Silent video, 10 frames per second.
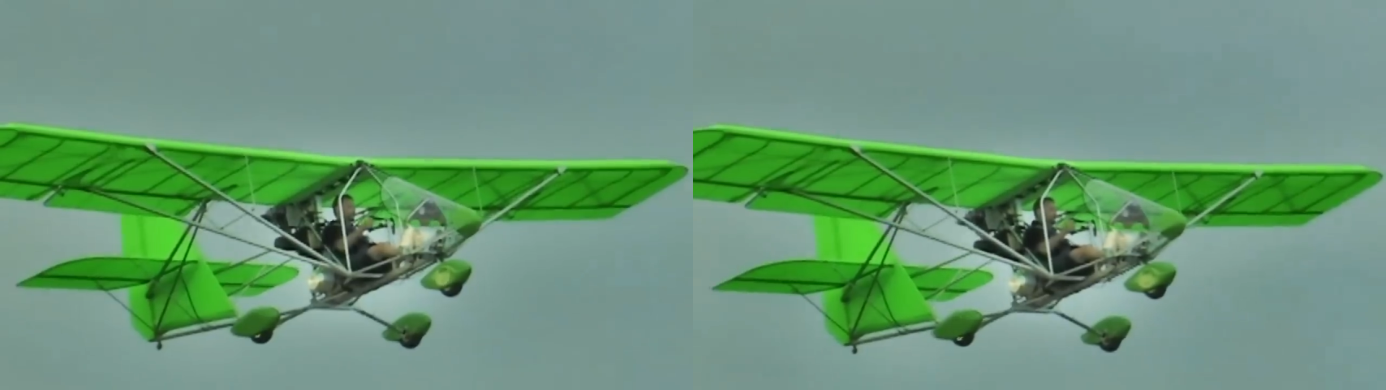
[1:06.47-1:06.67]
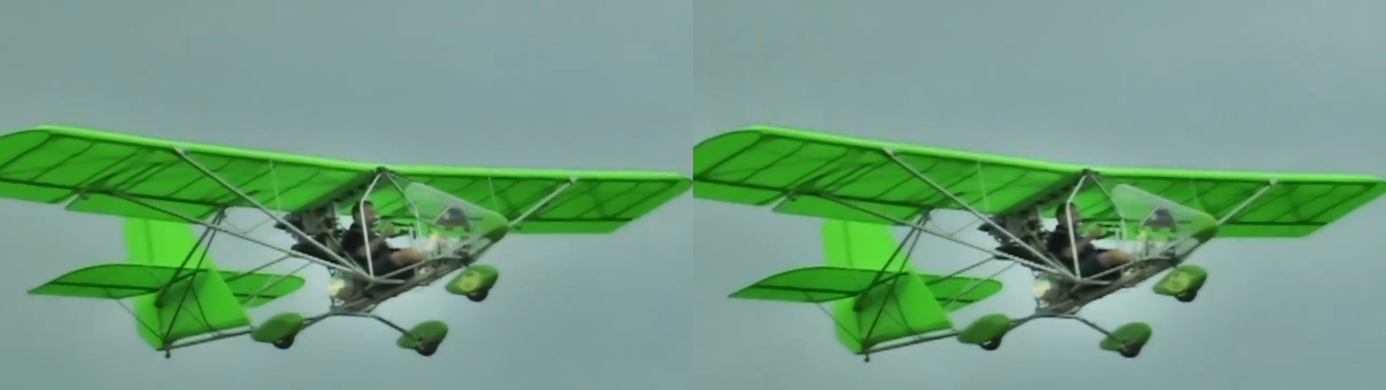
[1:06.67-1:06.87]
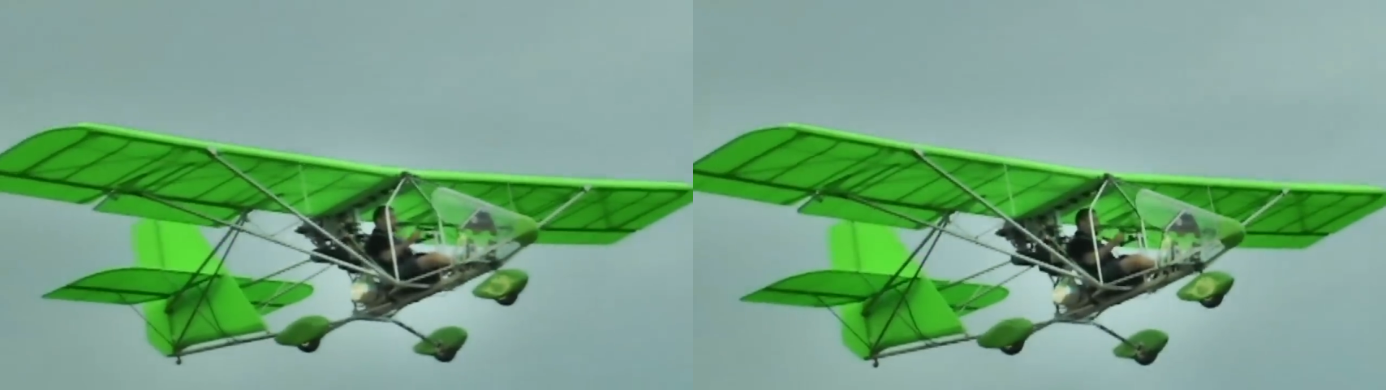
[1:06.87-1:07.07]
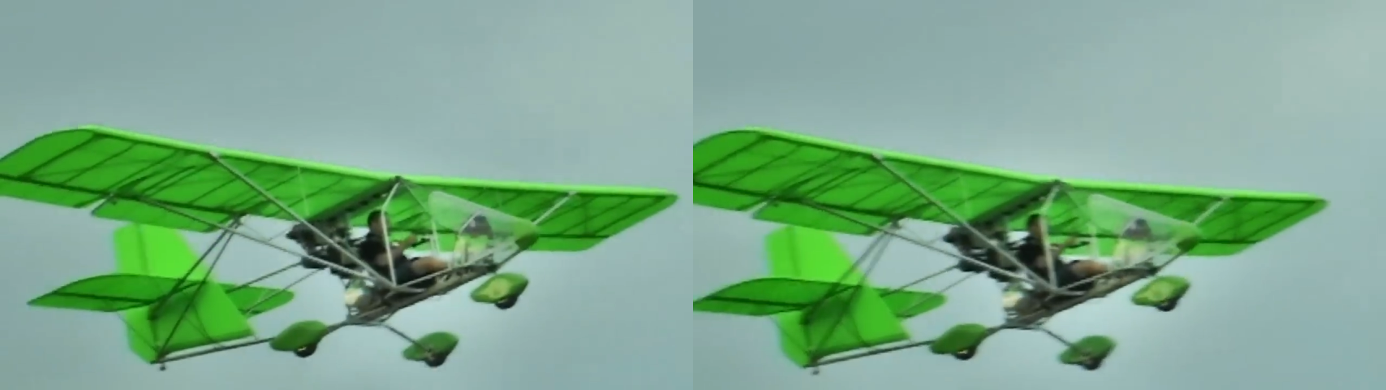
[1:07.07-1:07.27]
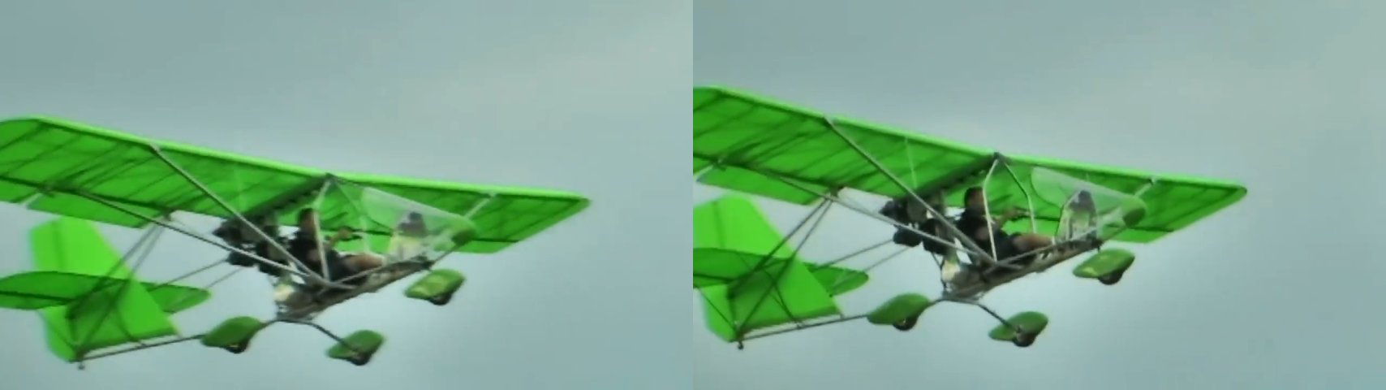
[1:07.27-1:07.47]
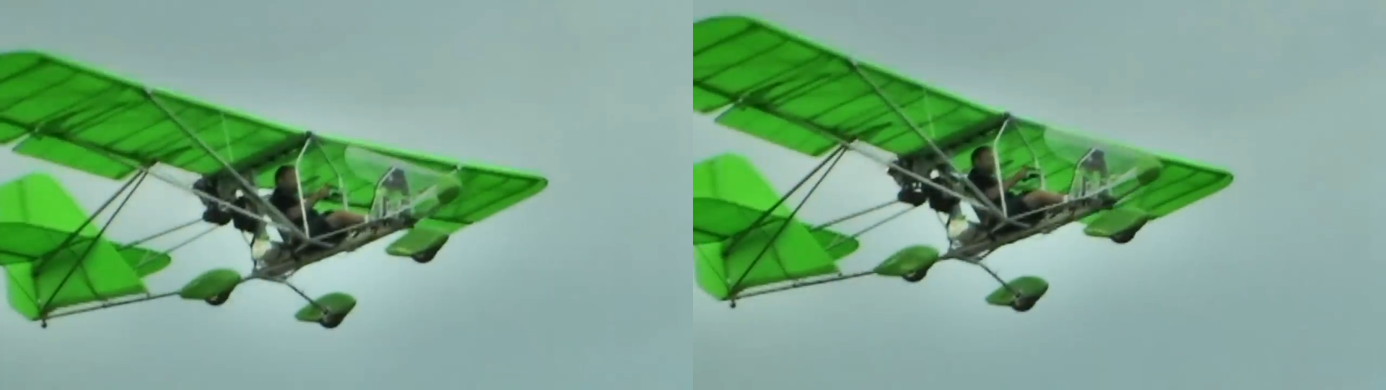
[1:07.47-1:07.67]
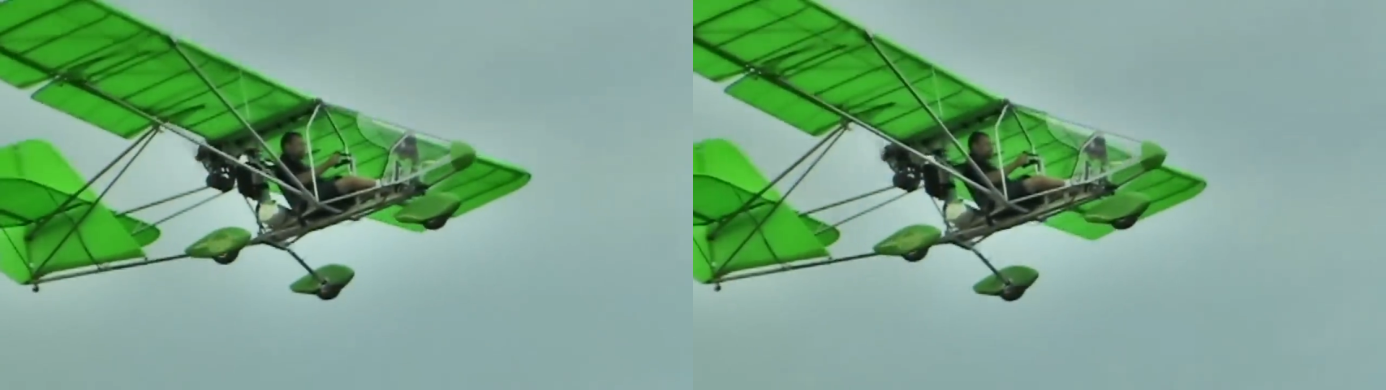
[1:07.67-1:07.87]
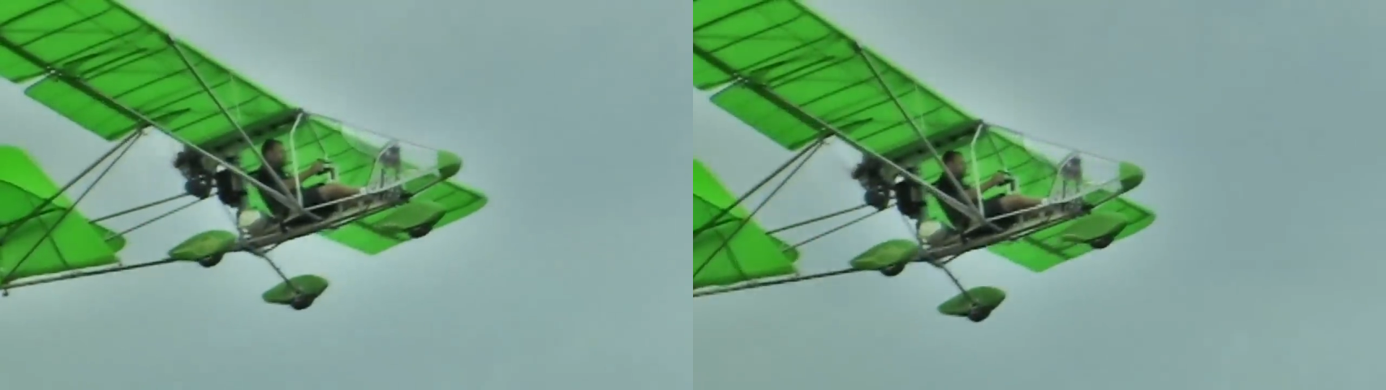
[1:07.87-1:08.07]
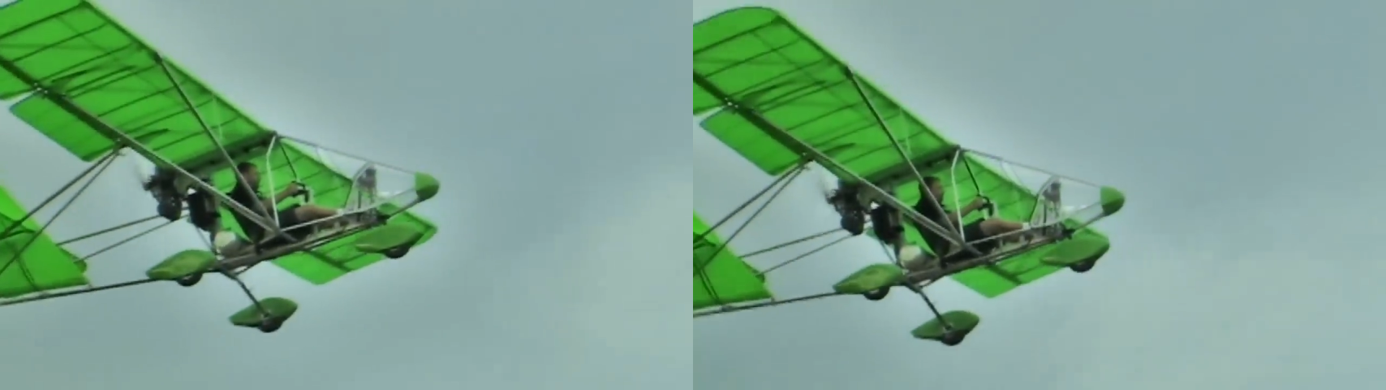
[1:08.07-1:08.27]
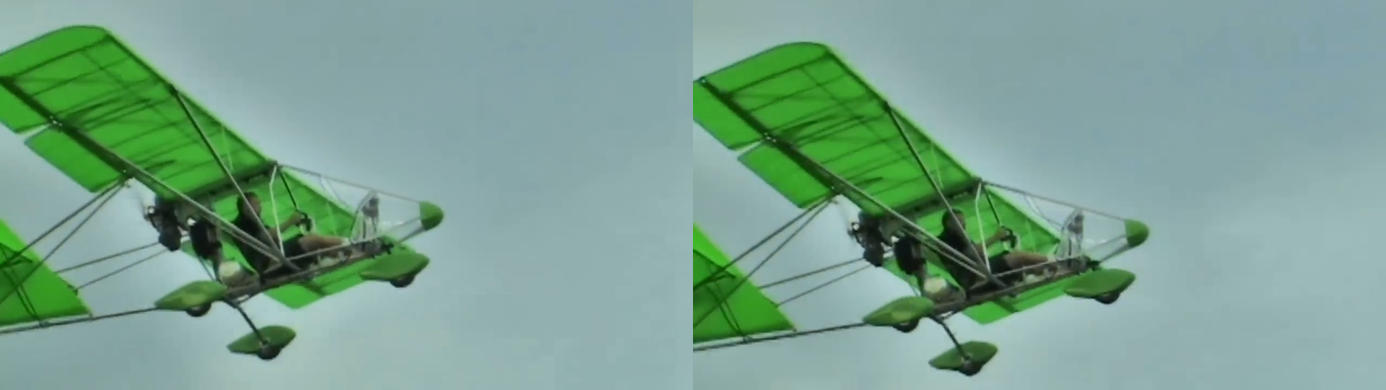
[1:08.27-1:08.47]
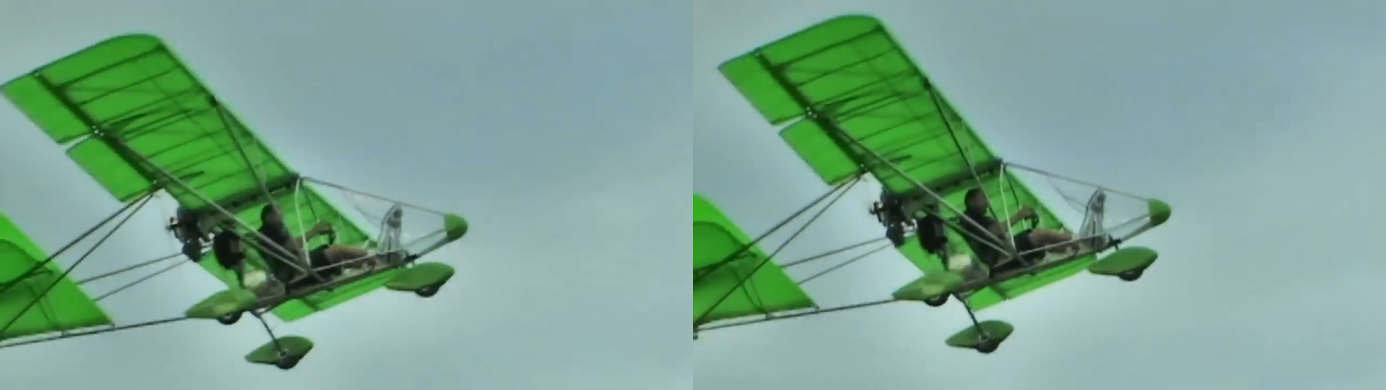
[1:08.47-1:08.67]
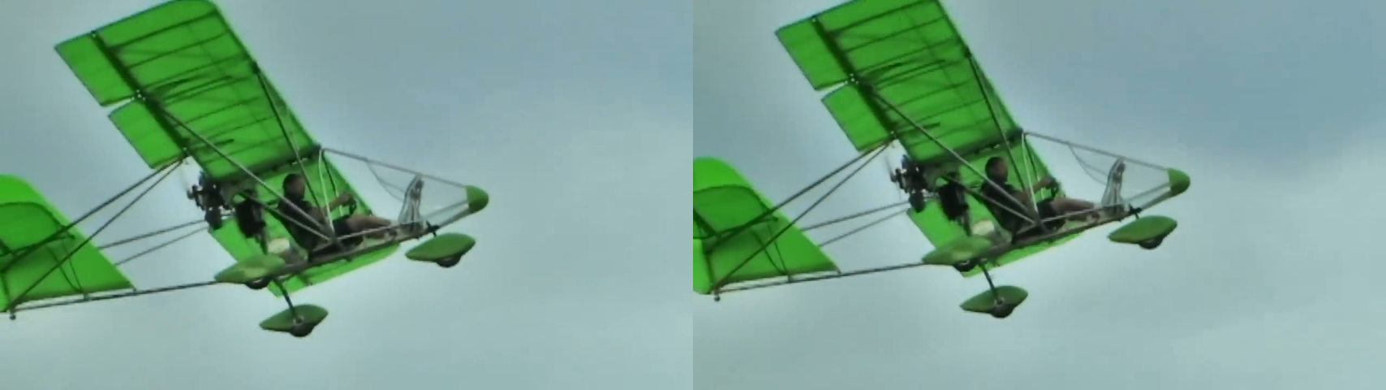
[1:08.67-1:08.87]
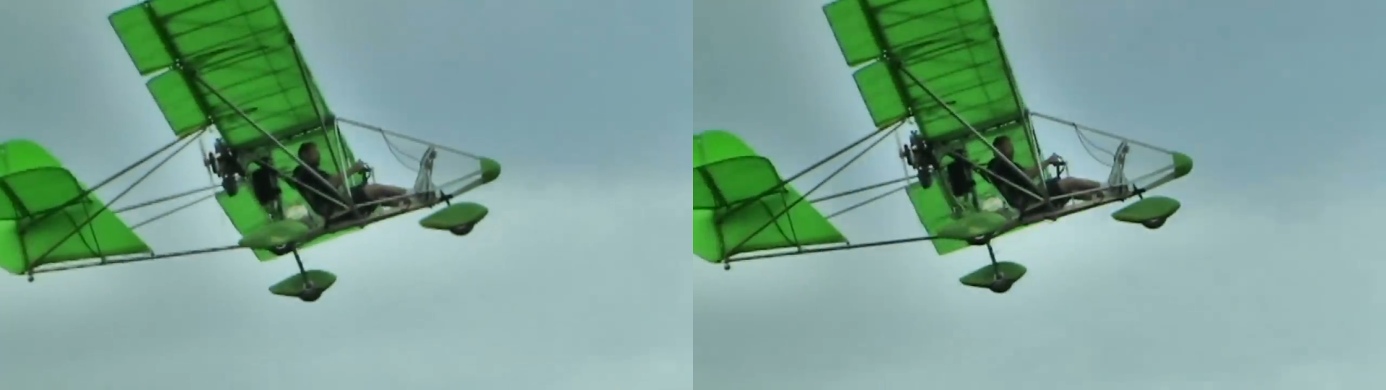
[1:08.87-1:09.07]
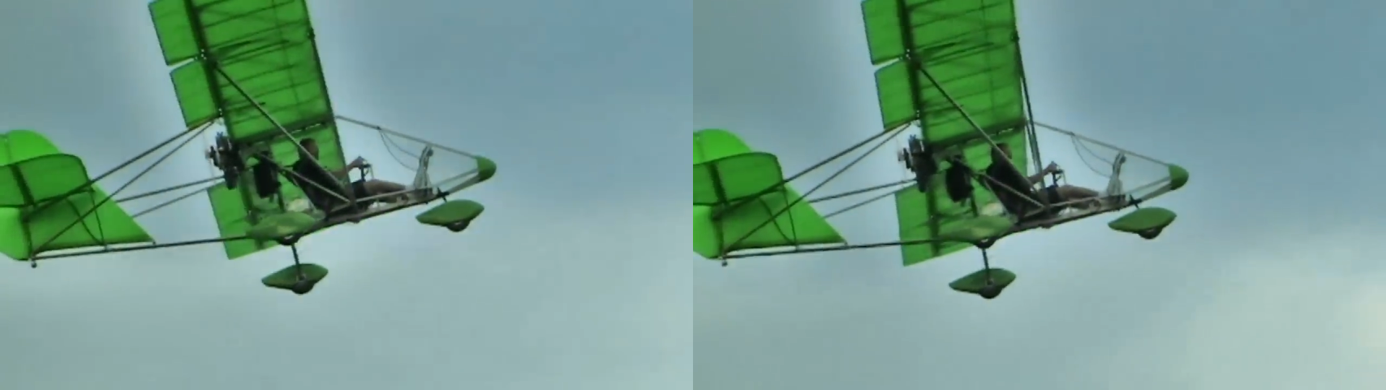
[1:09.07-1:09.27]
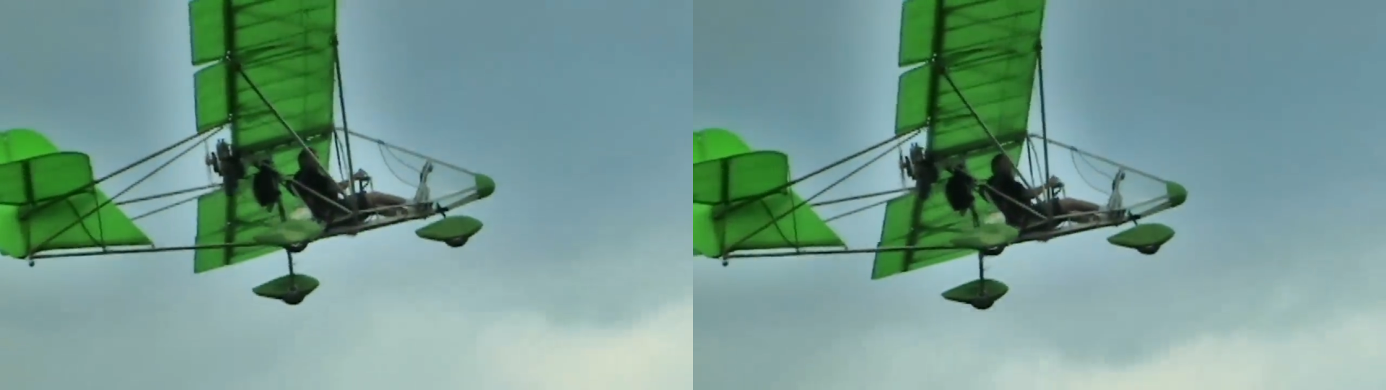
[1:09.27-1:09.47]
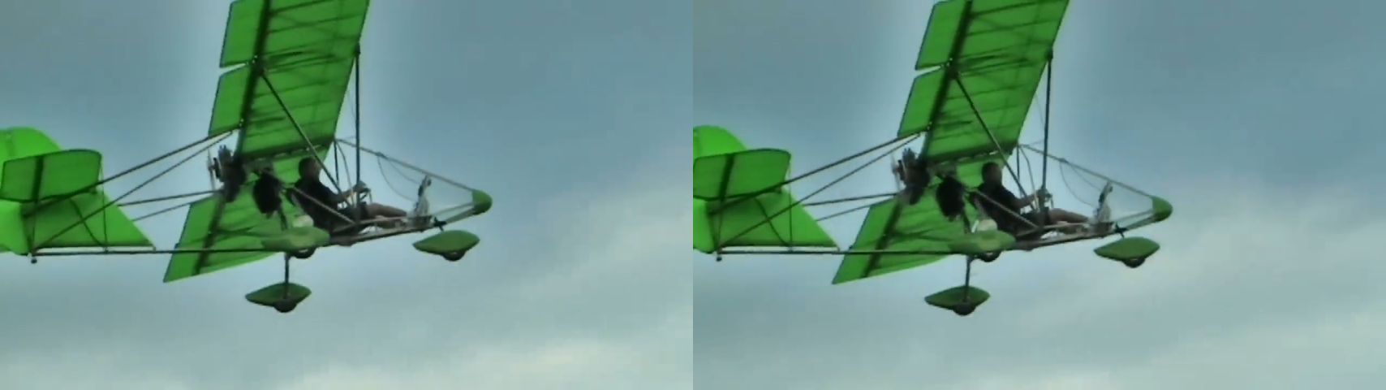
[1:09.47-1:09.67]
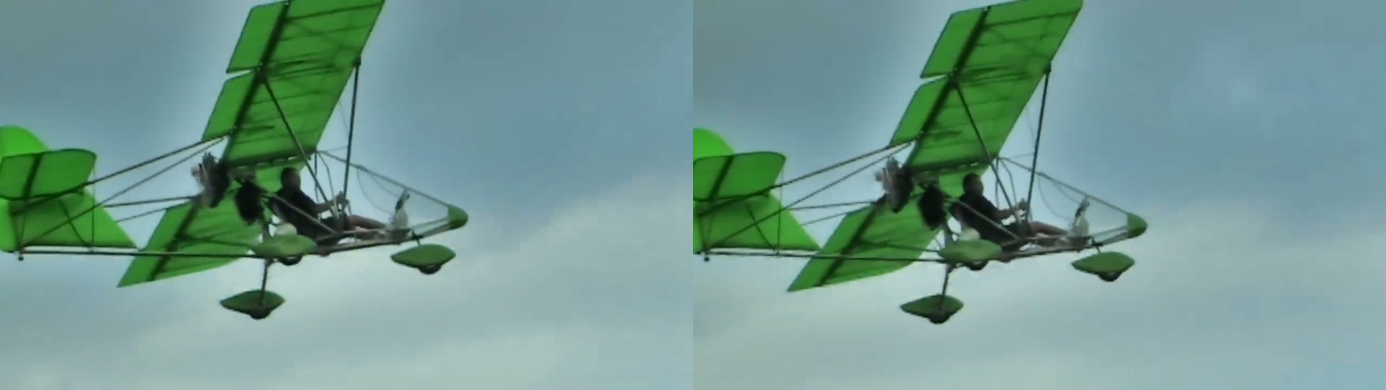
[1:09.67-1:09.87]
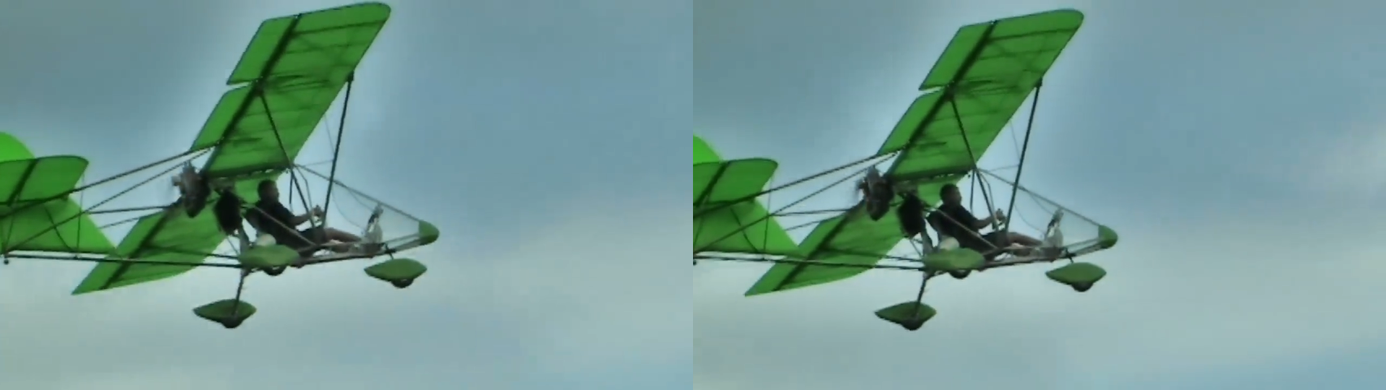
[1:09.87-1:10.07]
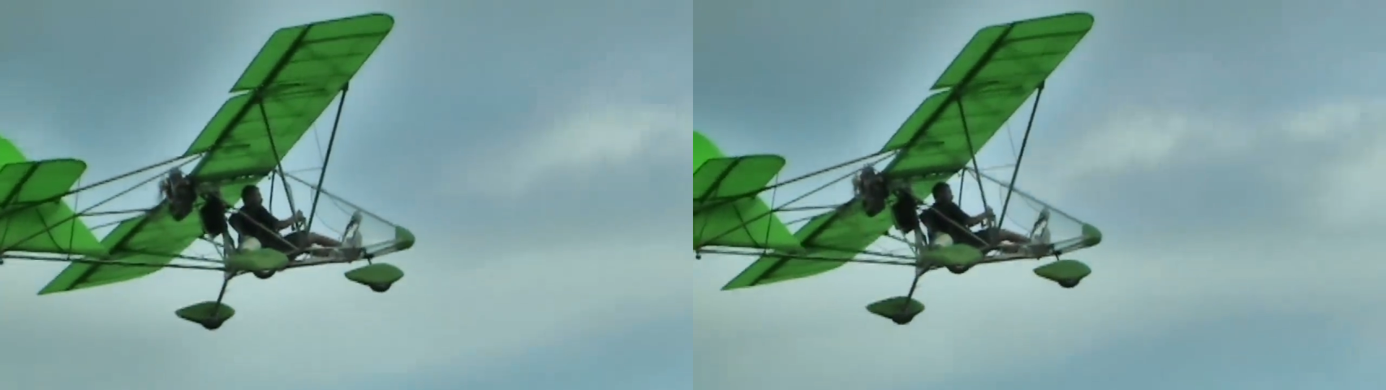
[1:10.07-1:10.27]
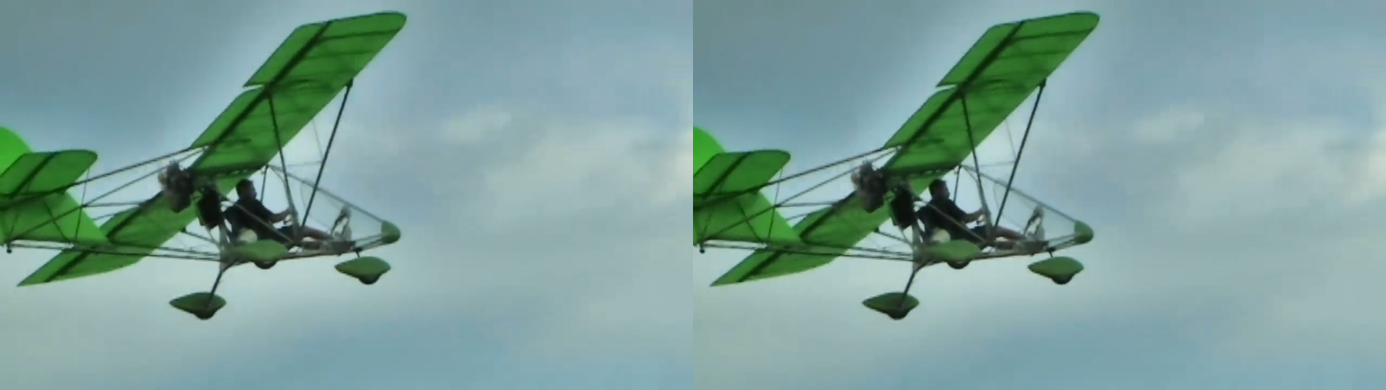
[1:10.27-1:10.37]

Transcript: Nobody's mouth can be seen.